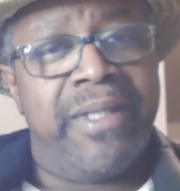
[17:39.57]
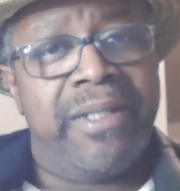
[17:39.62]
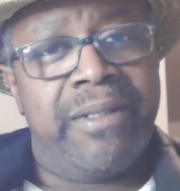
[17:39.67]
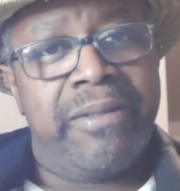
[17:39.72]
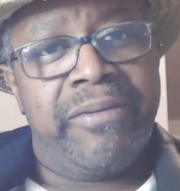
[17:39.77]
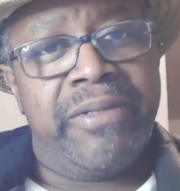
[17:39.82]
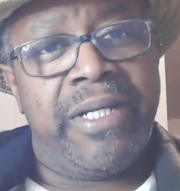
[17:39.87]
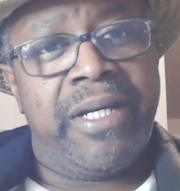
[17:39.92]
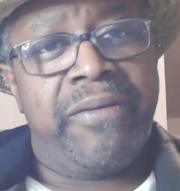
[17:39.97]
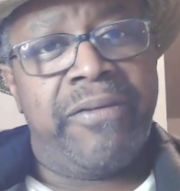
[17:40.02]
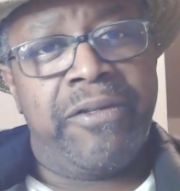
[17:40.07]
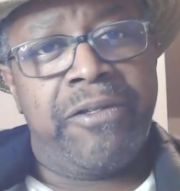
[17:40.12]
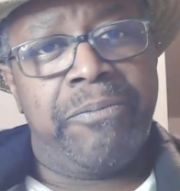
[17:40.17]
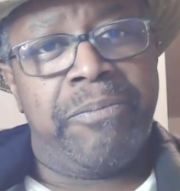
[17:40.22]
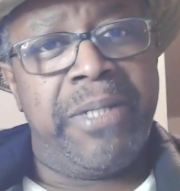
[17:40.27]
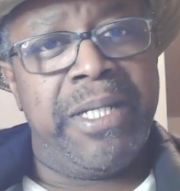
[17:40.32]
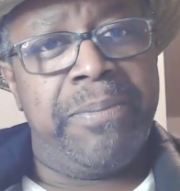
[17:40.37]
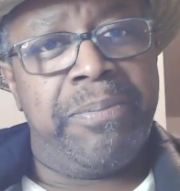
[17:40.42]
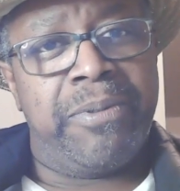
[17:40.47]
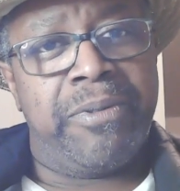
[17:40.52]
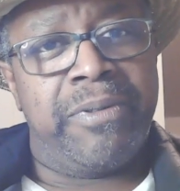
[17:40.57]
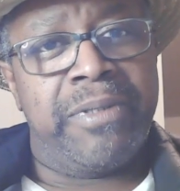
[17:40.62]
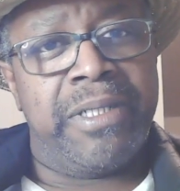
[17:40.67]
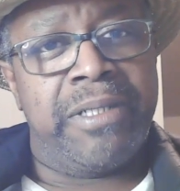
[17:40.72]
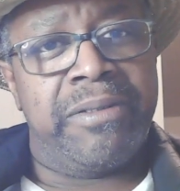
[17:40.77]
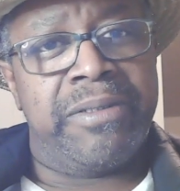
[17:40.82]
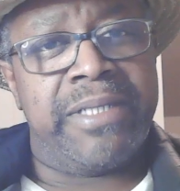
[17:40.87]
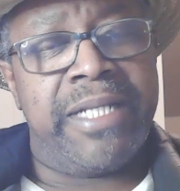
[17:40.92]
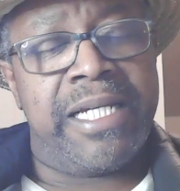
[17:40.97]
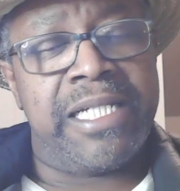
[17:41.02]
We have other people in
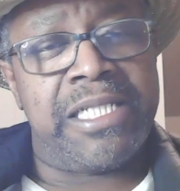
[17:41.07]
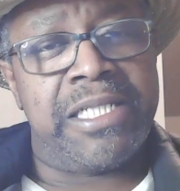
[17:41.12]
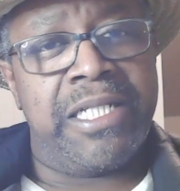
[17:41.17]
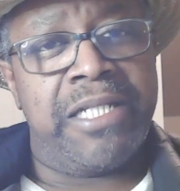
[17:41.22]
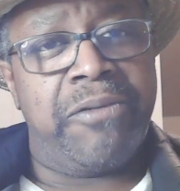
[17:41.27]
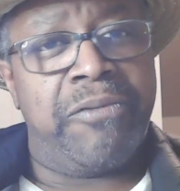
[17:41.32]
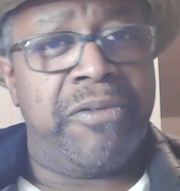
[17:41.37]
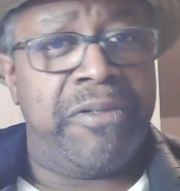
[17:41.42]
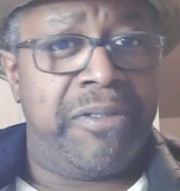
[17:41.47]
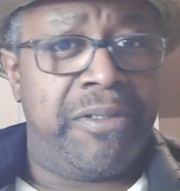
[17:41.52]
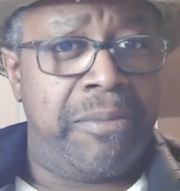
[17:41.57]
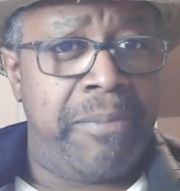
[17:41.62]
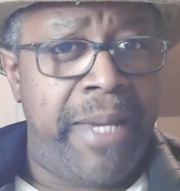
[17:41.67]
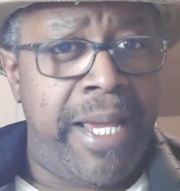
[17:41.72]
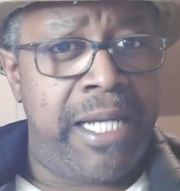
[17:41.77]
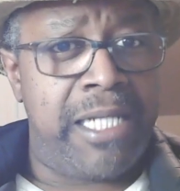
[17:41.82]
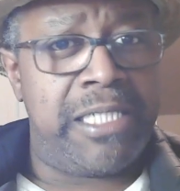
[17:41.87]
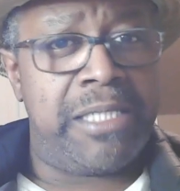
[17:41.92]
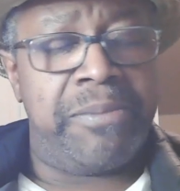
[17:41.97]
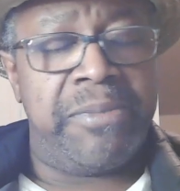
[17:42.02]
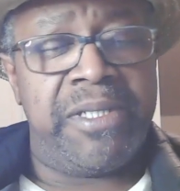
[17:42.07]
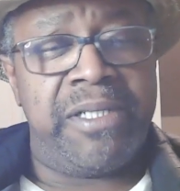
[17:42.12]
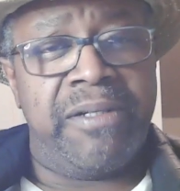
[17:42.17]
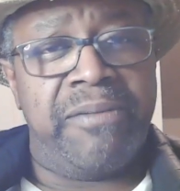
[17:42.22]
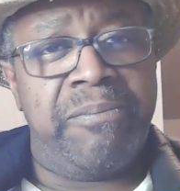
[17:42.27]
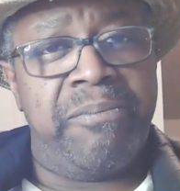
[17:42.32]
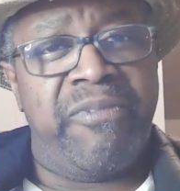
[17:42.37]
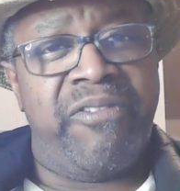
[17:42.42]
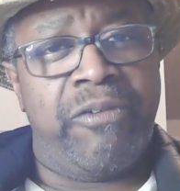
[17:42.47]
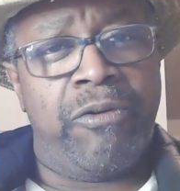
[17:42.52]
their technique with the management of
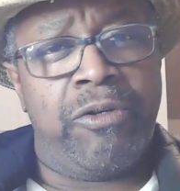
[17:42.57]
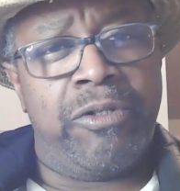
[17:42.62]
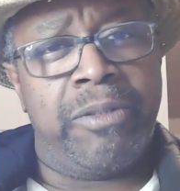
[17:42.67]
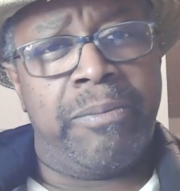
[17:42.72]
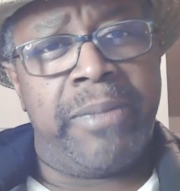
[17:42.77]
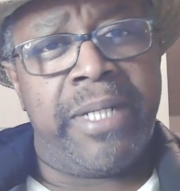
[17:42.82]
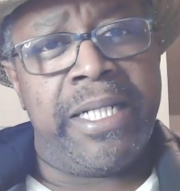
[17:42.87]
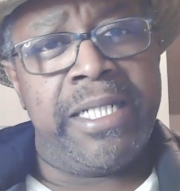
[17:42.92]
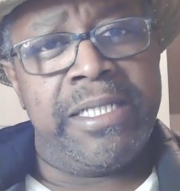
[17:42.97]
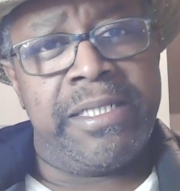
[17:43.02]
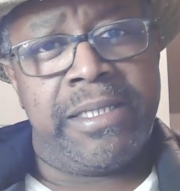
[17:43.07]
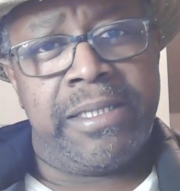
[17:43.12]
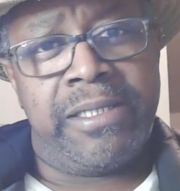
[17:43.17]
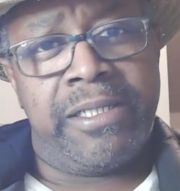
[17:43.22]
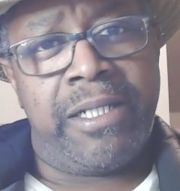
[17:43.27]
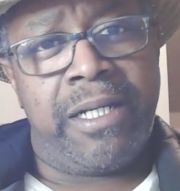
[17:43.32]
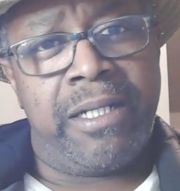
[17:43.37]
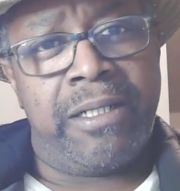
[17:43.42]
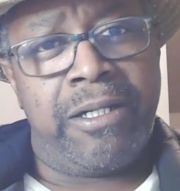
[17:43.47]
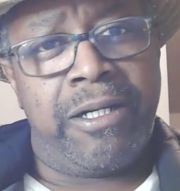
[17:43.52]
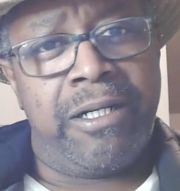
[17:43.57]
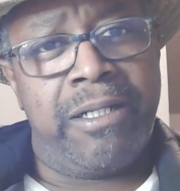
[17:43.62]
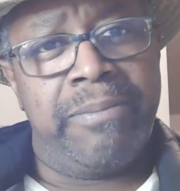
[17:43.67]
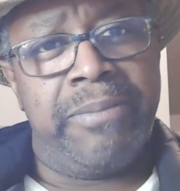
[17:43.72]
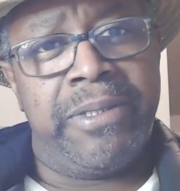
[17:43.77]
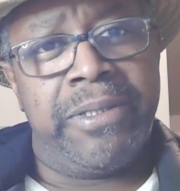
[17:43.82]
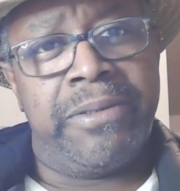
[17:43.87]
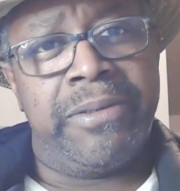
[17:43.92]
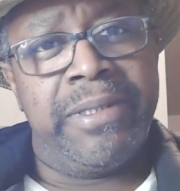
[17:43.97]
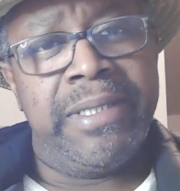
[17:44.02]
varroa mites. John
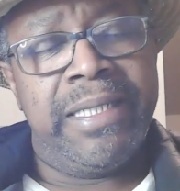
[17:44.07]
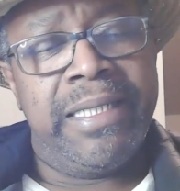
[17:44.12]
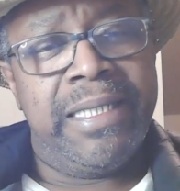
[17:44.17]
Harbaugh.